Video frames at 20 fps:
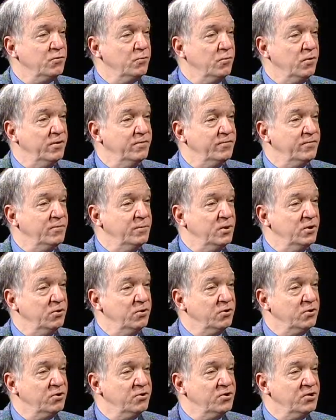who are
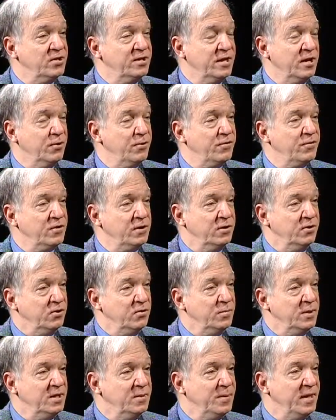unfamiliar, could you tell us a little
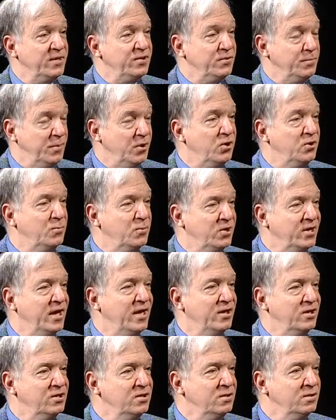bit about the Baltimore
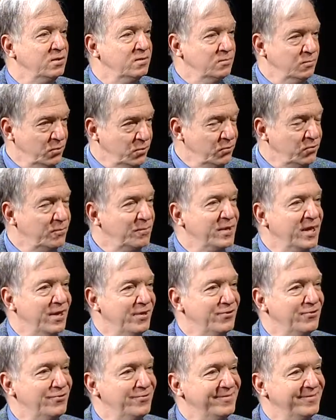County Muslim Council?